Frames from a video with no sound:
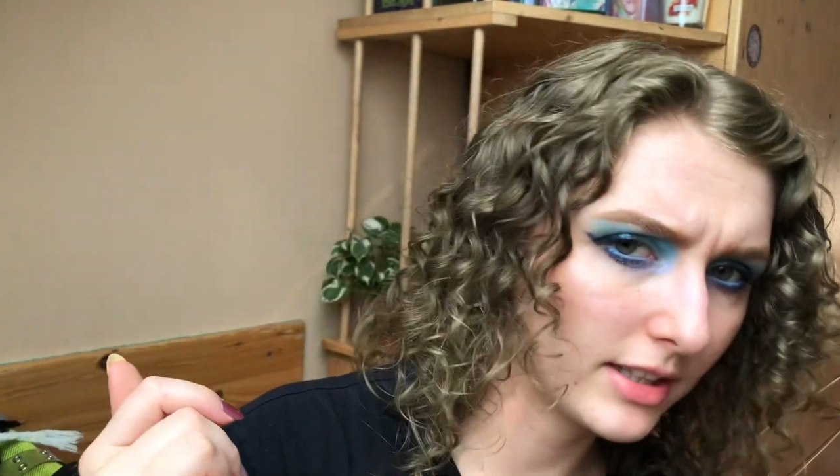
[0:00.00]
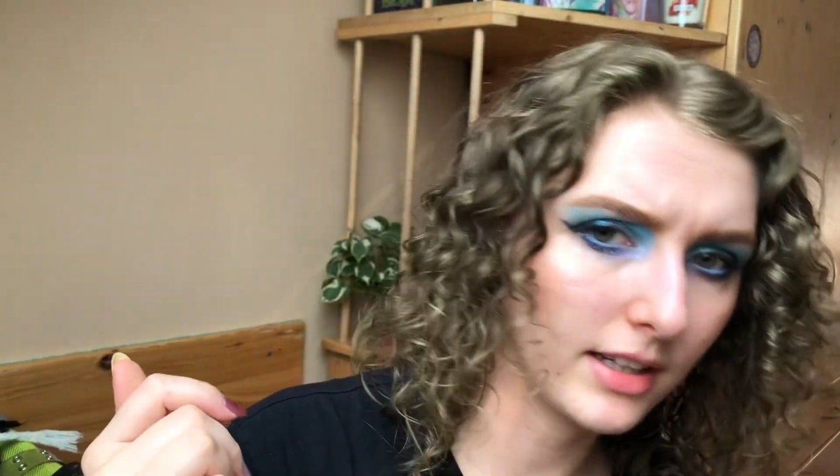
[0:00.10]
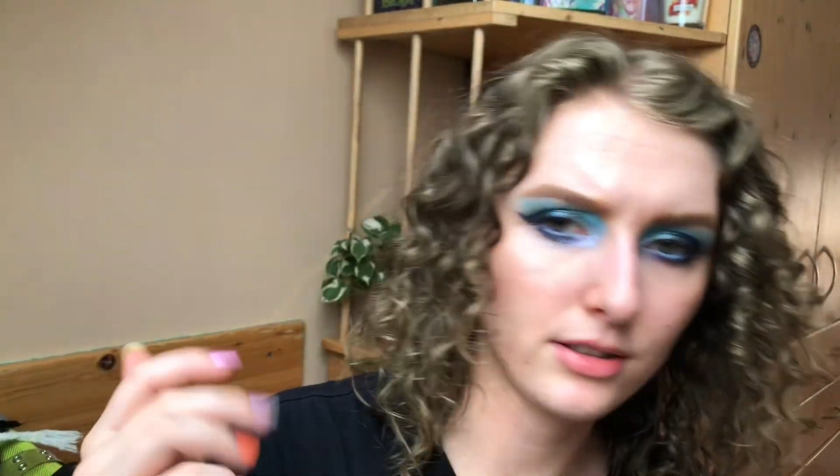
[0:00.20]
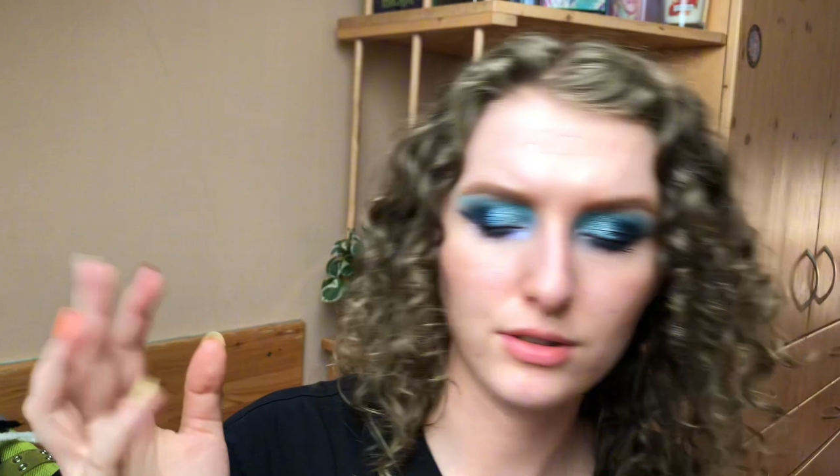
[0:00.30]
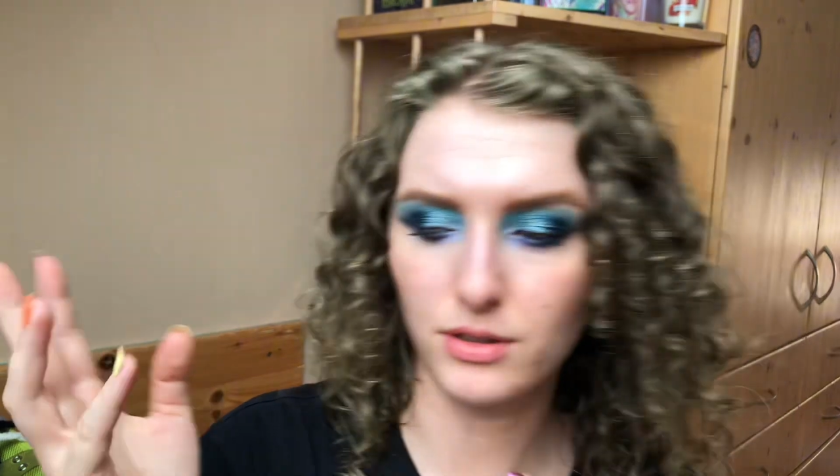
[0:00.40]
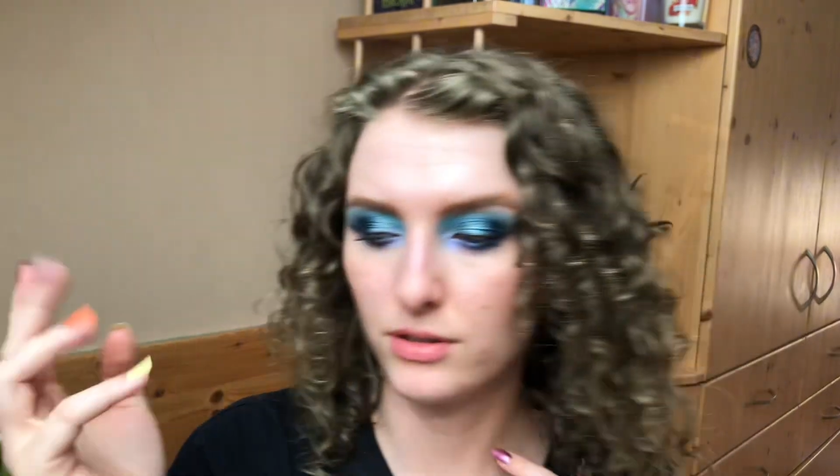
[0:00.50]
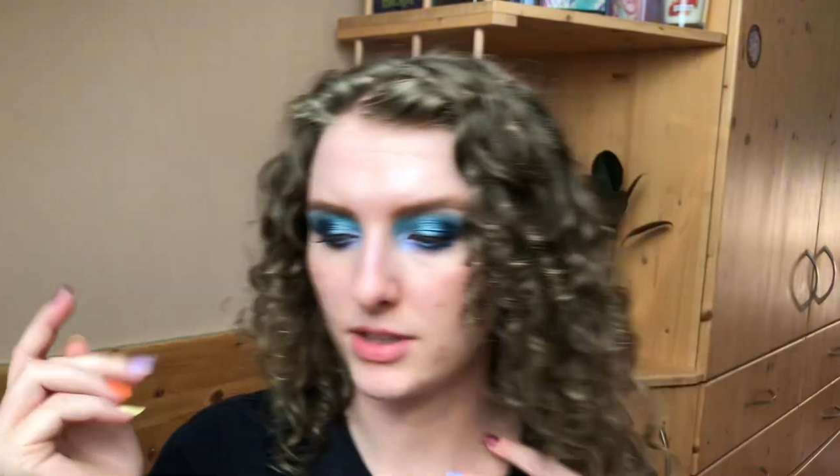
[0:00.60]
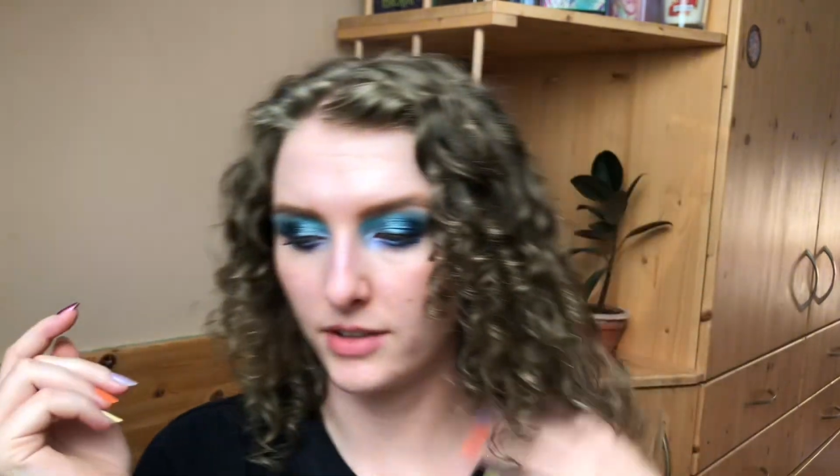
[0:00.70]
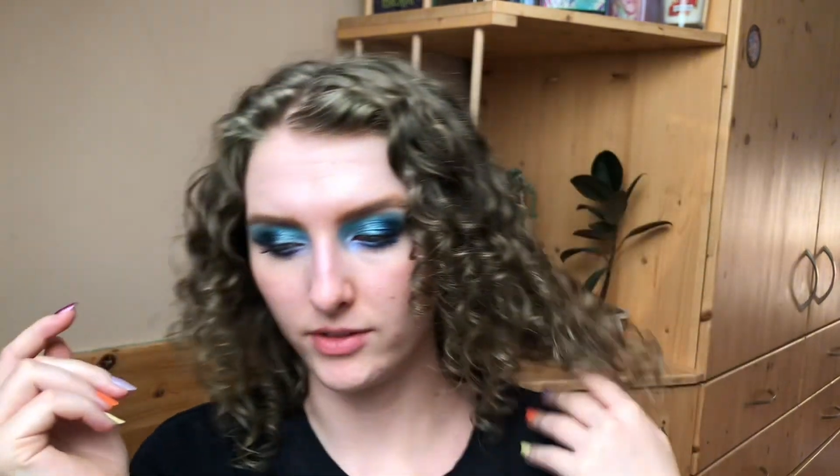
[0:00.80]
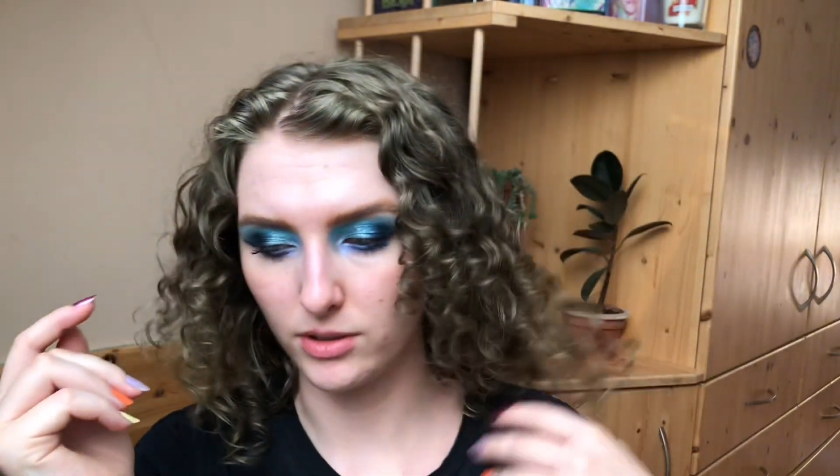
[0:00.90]
nice curls,
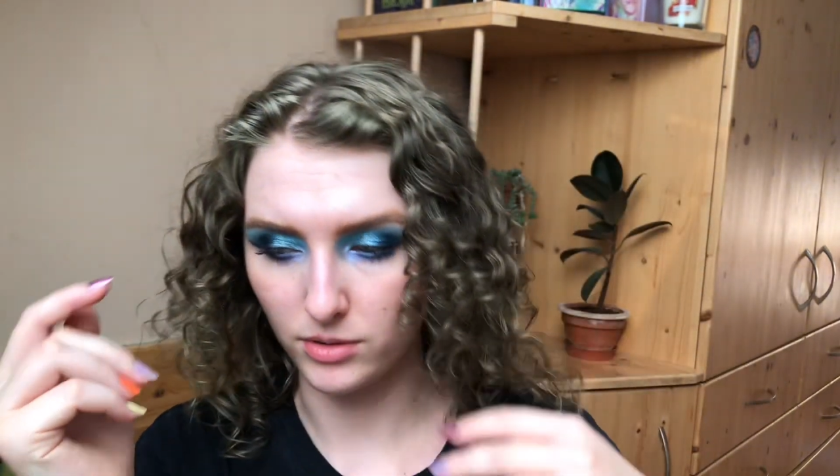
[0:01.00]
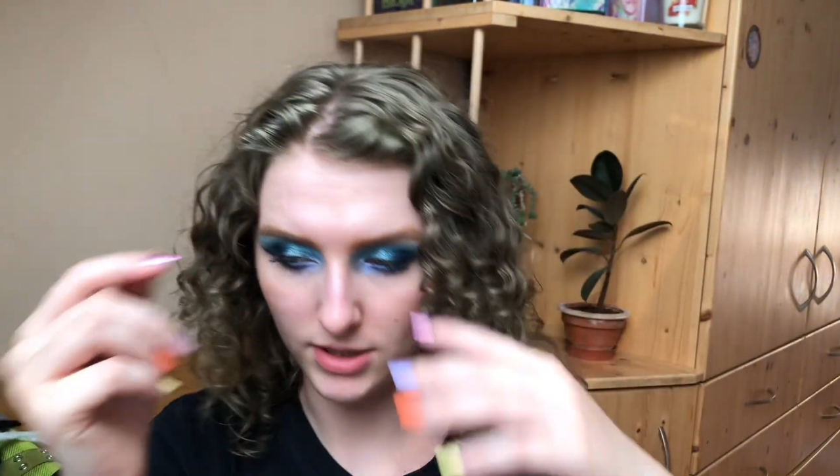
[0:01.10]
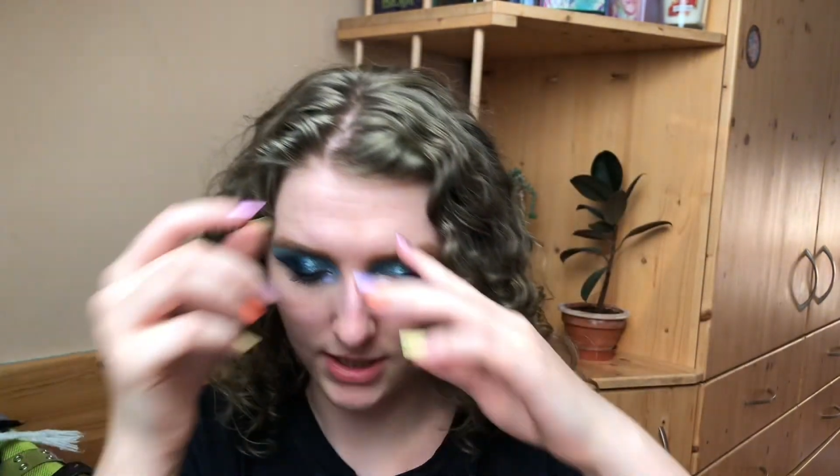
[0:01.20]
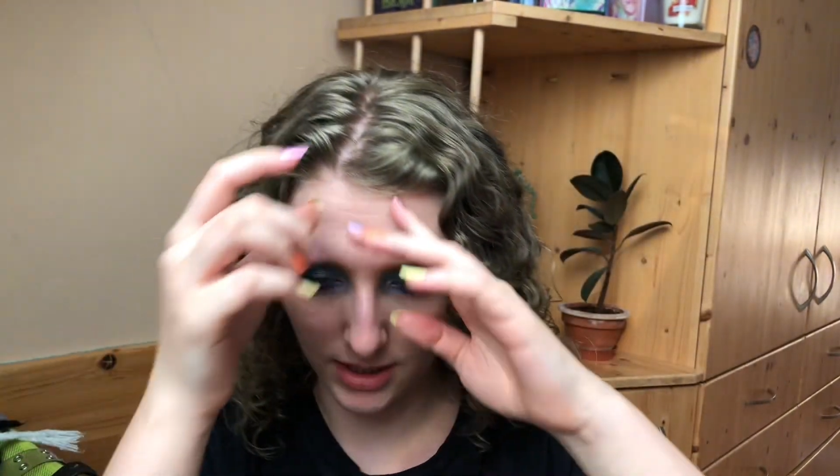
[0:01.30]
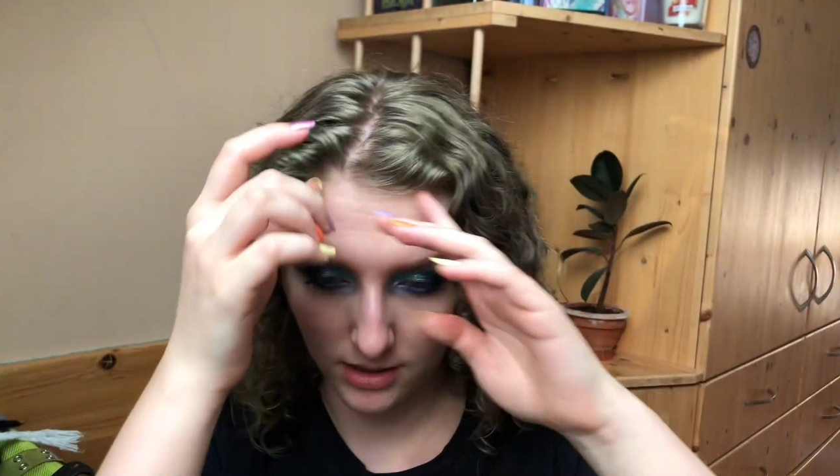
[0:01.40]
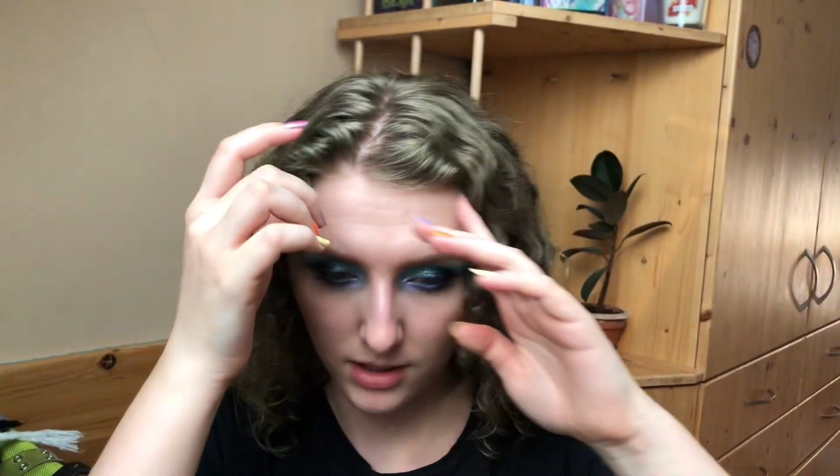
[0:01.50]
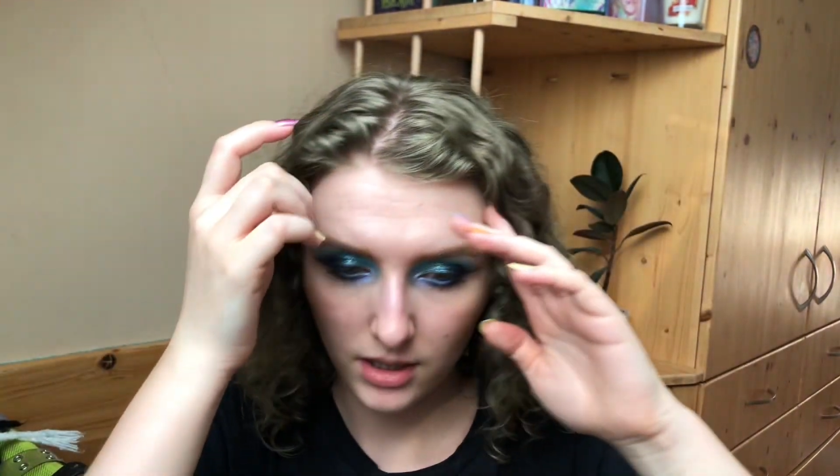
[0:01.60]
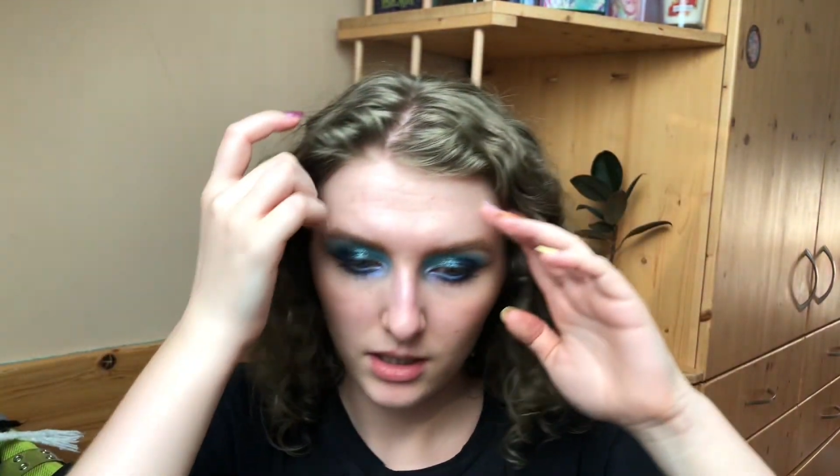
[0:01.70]
even though it's like